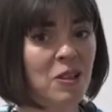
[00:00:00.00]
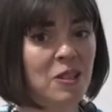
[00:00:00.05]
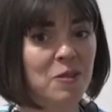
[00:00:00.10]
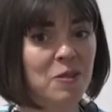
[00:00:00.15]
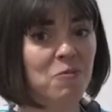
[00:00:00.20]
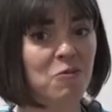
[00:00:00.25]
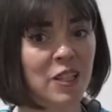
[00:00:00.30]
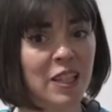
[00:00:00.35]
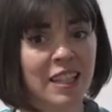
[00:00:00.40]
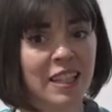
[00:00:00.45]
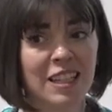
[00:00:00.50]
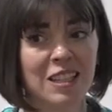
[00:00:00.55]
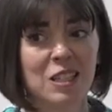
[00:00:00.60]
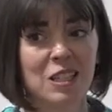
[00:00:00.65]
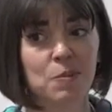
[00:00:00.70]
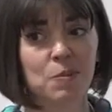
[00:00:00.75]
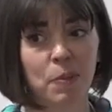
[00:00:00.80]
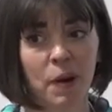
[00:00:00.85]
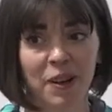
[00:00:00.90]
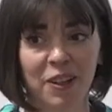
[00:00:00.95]
Some really
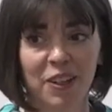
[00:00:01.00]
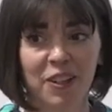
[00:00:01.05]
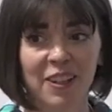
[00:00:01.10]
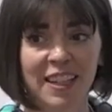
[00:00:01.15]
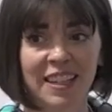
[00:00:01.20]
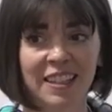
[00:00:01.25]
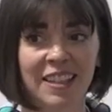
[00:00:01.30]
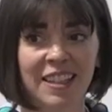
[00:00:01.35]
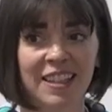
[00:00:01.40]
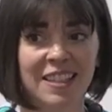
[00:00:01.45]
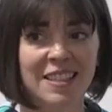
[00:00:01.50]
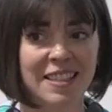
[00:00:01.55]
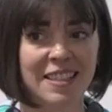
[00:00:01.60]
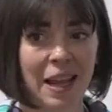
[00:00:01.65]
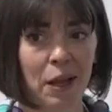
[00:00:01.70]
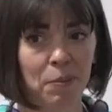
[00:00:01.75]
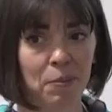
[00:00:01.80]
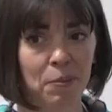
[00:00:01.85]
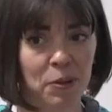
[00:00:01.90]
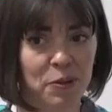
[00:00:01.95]
inspiring
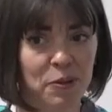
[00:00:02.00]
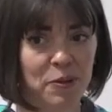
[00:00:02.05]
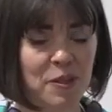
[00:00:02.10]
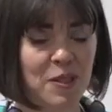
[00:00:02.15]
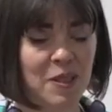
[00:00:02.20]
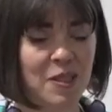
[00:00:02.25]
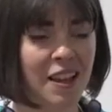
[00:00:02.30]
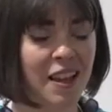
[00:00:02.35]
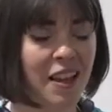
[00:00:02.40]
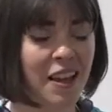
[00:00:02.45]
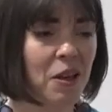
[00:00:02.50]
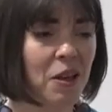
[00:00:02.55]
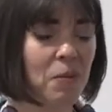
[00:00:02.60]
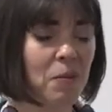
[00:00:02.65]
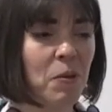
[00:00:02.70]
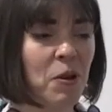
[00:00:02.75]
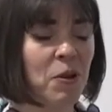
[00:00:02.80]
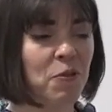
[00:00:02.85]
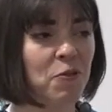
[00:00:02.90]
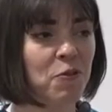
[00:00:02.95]
examples
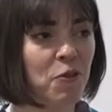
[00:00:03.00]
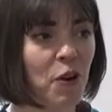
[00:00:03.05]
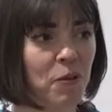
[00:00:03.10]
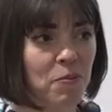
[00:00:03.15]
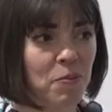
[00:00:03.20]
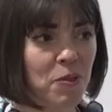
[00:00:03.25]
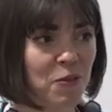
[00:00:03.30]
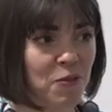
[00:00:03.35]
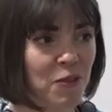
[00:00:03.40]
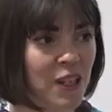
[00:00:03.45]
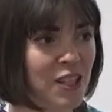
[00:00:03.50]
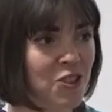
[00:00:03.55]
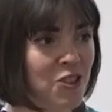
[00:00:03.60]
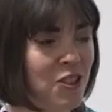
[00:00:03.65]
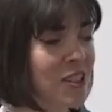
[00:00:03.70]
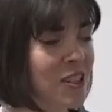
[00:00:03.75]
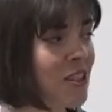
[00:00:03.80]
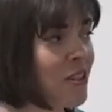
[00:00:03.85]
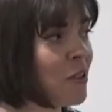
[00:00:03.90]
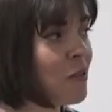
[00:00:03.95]
from the
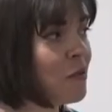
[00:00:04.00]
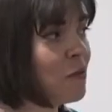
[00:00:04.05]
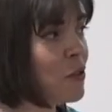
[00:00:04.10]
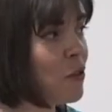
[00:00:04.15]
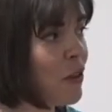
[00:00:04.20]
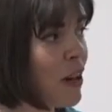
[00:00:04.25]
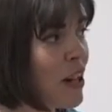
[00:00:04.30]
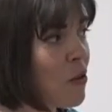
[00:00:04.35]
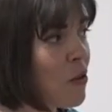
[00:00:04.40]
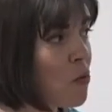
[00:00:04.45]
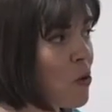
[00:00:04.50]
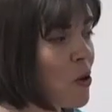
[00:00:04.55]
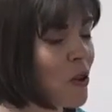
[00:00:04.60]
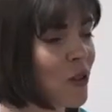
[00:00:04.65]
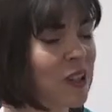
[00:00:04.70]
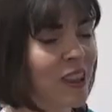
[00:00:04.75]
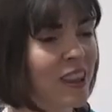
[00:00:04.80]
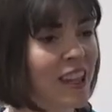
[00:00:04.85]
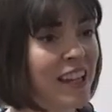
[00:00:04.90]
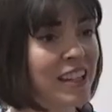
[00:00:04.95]
region of great
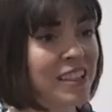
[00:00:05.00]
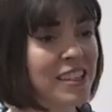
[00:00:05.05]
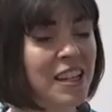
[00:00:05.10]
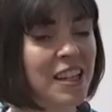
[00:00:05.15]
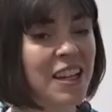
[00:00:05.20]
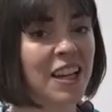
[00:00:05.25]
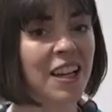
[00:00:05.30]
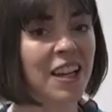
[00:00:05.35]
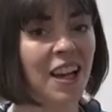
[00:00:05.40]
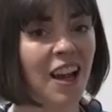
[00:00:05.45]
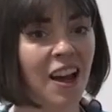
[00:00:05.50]
work that